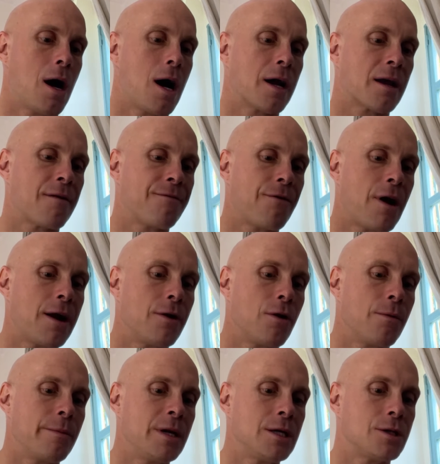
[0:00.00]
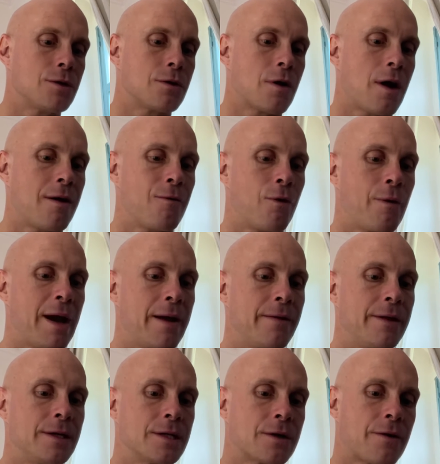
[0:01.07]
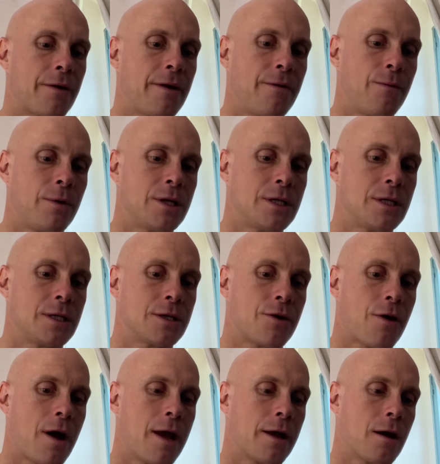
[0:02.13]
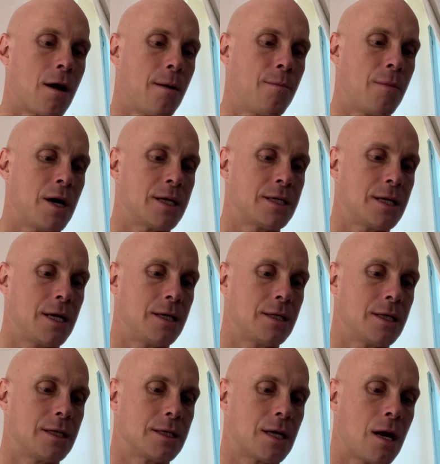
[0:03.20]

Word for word: I can find no means to drive away this grief which is drying up my senses.